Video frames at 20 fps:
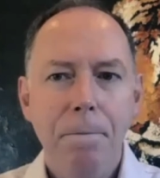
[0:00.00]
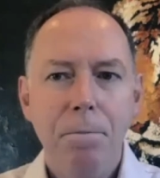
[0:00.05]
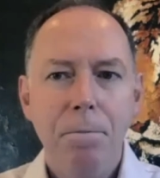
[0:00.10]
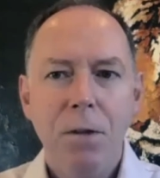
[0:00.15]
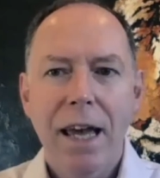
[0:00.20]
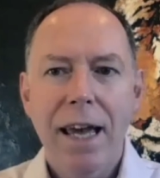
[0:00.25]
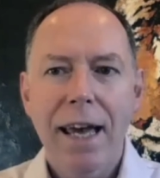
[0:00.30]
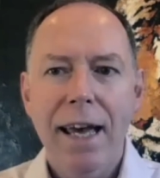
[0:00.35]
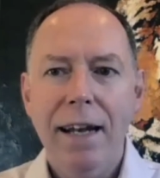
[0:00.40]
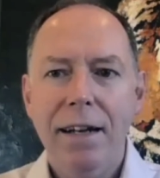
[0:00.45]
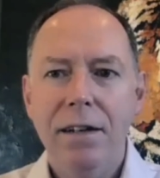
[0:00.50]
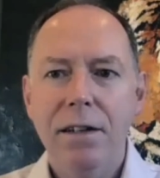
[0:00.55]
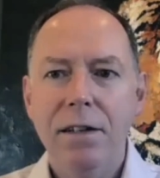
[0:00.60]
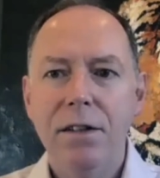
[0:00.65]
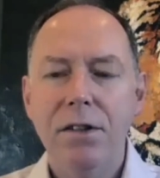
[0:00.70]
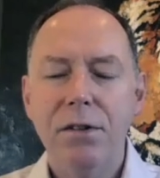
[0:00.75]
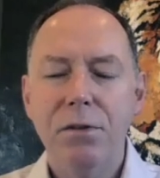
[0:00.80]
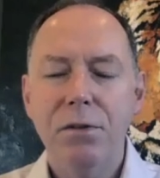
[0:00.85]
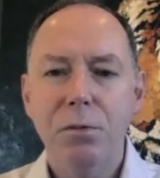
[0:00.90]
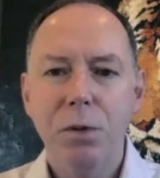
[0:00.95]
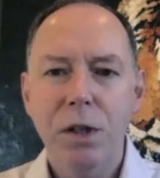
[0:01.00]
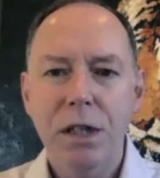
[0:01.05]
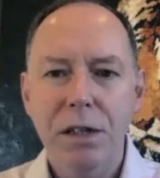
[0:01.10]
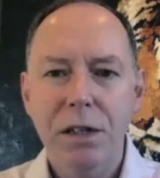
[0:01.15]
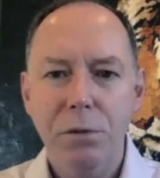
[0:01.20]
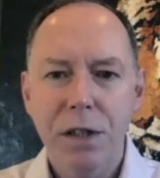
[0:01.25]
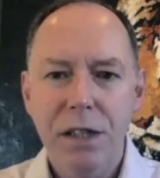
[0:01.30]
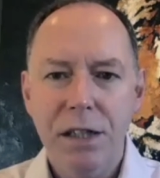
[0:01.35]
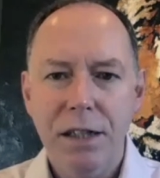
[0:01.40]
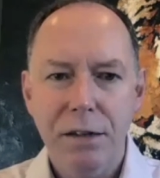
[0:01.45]
And
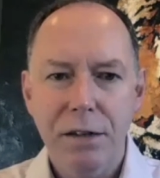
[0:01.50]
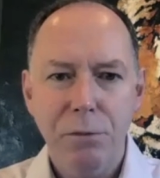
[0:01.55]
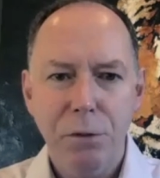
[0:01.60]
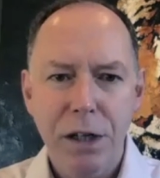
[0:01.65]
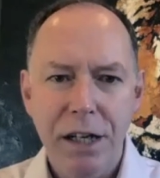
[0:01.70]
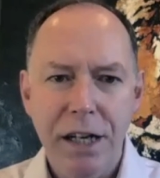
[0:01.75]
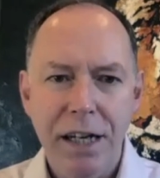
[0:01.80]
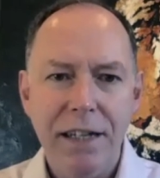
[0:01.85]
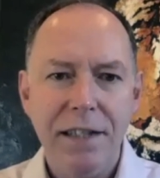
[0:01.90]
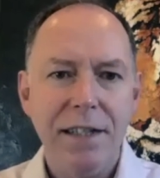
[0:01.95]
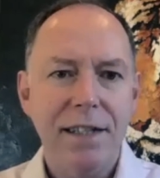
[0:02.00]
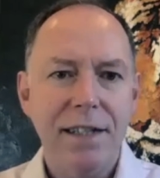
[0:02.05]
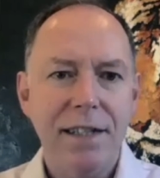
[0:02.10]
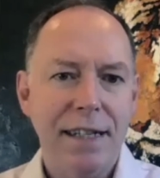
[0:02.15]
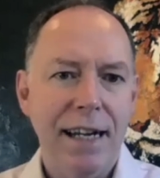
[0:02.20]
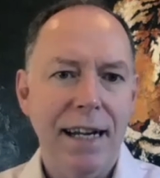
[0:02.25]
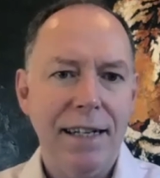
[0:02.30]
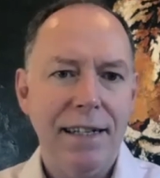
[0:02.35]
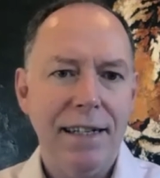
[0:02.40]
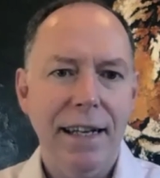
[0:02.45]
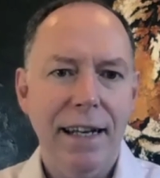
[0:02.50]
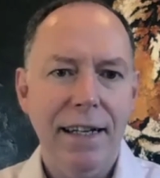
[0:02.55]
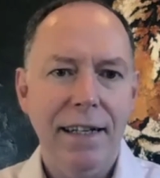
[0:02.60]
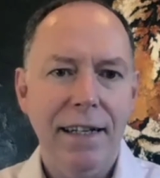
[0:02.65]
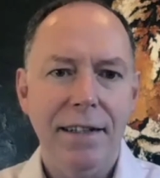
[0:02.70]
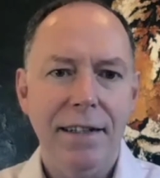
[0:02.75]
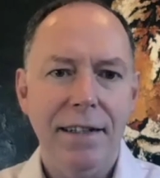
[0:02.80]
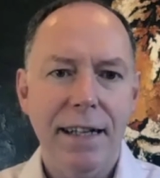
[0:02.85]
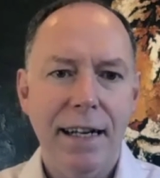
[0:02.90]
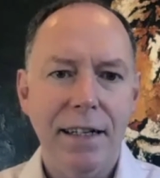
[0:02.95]
we need to start to get
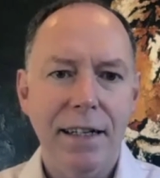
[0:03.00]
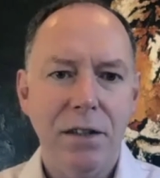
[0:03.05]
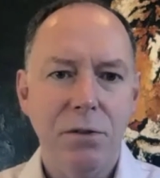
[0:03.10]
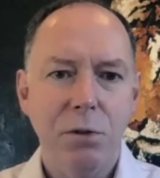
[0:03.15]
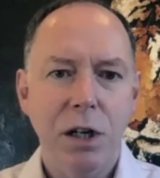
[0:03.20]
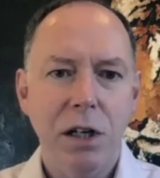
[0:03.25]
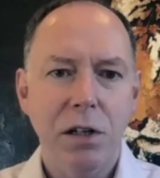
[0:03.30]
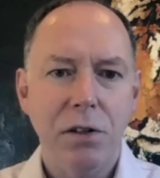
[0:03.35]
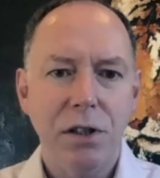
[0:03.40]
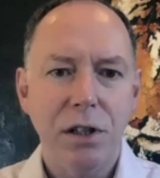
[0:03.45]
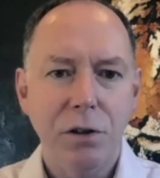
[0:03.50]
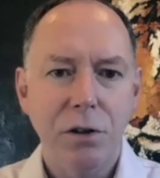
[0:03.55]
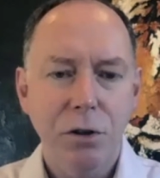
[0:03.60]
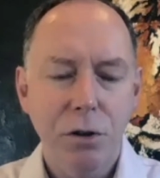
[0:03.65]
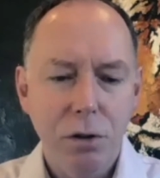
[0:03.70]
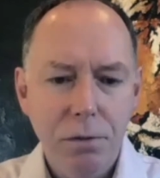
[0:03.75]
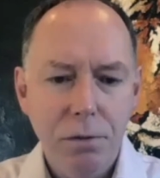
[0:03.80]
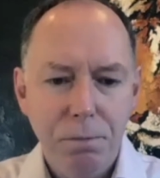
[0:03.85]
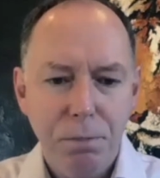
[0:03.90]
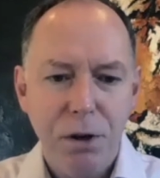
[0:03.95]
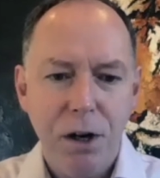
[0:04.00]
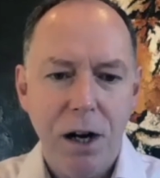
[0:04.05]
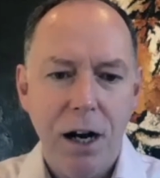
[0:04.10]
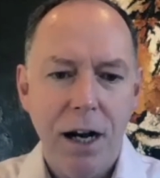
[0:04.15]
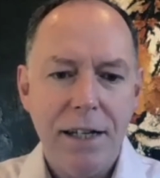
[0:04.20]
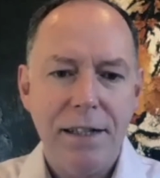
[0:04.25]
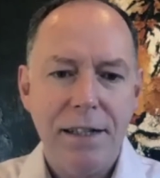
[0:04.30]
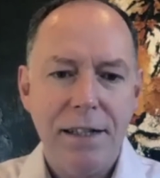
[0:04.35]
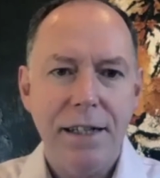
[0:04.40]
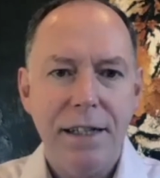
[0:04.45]
into that as well. So good
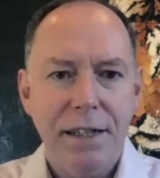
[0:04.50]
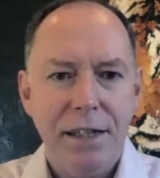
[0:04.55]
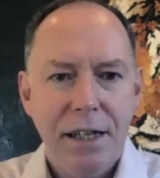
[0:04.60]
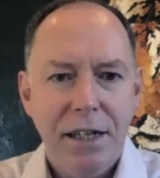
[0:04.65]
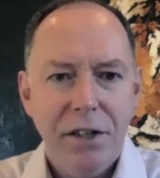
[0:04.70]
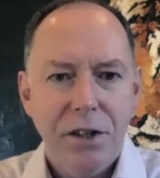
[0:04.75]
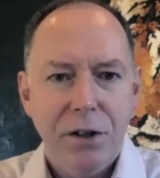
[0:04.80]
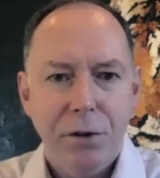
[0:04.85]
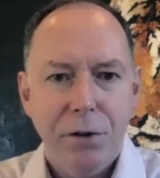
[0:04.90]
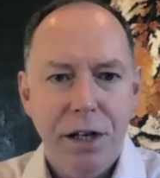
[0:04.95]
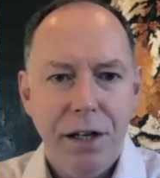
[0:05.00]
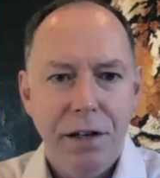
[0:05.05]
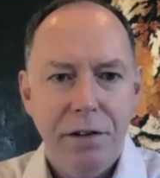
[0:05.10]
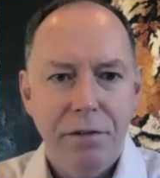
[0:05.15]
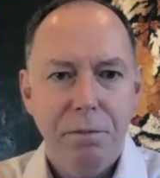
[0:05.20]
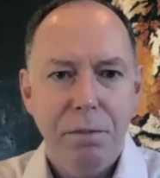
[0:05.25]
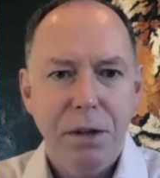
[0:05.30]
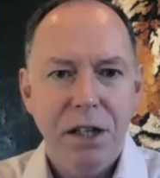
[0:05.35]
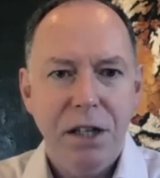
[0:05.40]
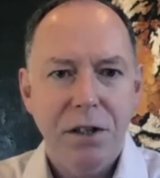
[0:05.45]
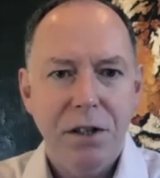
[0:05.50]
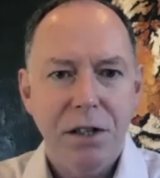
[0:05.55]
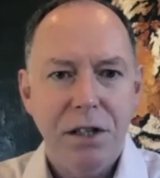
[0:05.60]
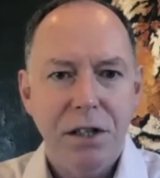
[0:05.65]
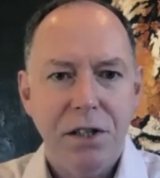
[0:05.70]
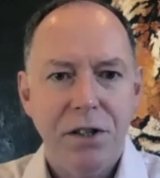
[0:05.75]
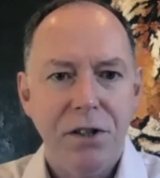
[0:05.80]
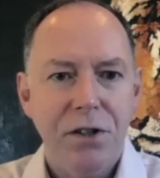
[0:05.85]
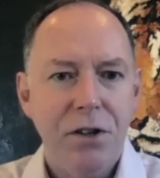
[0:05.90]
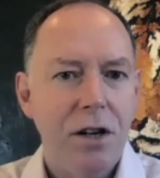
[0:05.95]
pricing is integrative because
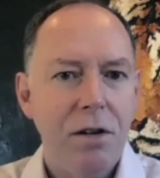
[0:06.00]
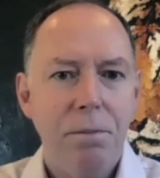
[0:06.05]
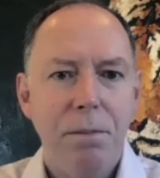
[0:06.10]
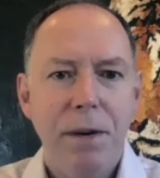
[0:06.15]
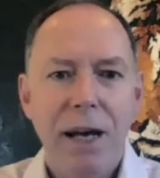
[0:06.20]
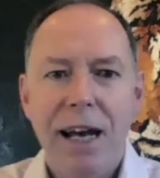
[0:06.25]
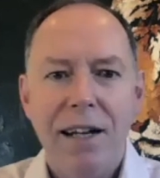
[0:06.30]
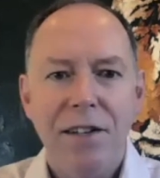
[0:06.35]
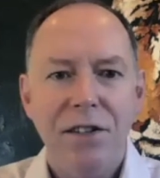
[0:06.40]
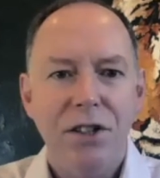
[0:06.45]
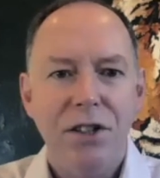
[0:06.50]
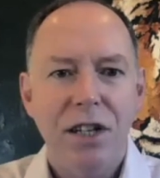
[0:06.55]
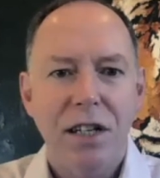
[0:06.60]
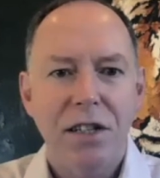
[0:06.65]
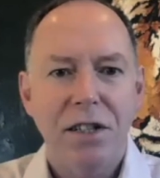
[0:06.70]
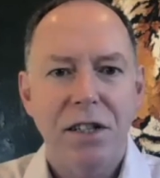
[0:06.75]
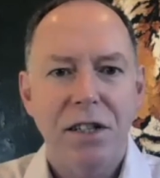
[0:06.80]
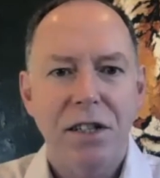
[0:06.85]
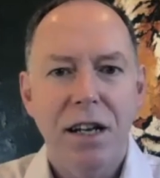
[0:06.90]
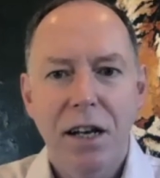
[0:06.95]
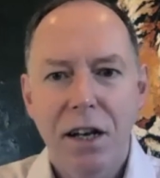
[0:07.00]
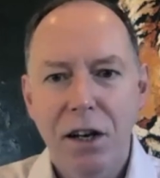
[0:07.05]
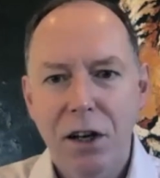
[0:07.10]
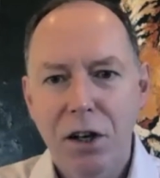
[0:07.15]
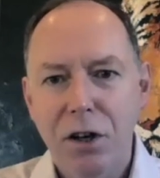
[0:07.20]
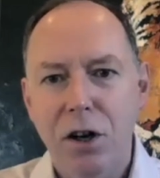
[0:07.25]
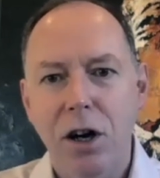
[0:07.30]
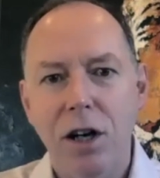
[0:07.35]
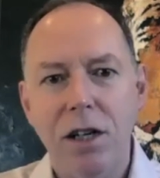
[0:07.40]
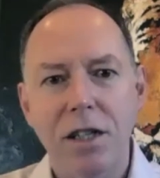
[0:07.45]
it's not about just
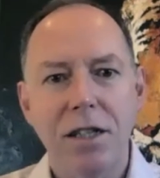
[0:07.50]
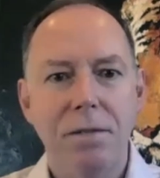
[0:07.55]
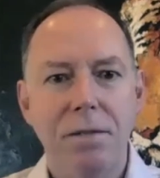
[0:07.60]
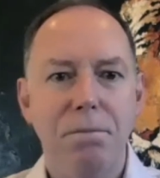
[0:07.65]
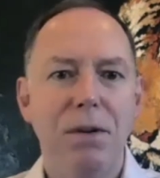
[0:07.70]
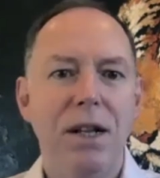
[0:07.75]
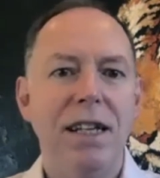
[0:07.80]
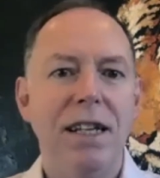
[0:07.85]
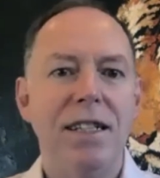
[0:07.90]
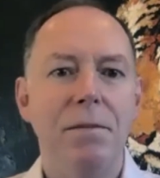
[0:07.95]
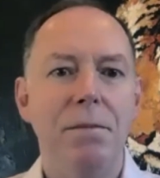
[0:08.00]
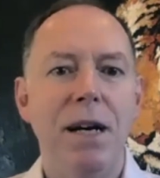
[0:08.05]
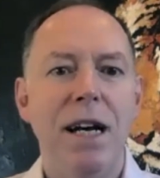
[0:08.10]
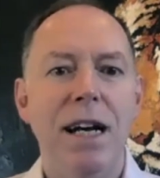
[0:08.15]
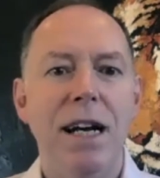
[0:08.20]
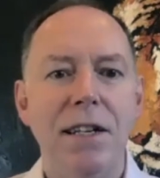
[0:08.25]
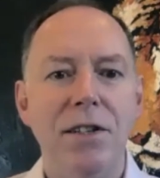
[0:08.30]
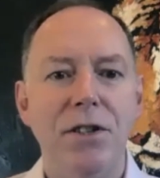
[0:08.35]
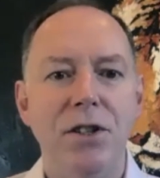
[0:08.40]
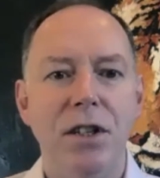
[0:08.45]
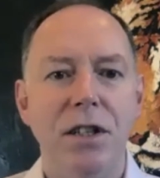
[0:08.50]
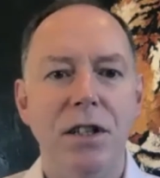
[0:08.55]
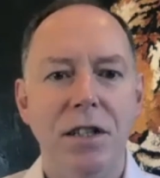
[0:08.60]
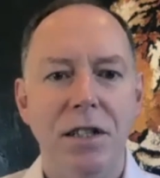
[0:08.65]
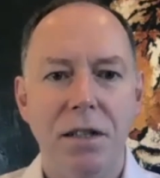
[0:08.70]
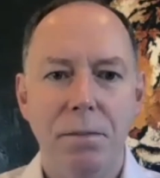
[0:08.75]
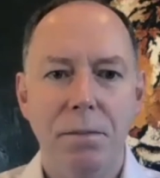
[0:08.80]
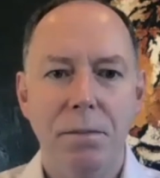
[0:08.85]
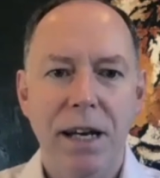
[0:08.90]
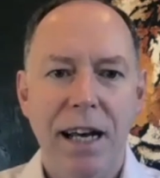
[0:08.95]
cost plus a margin. It's
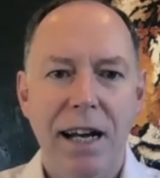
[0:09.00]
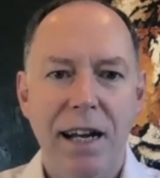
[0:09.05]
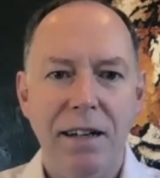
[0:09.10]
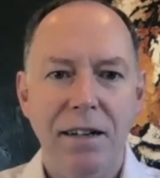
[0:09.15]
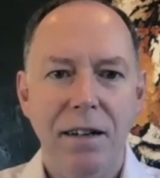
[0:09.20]
about,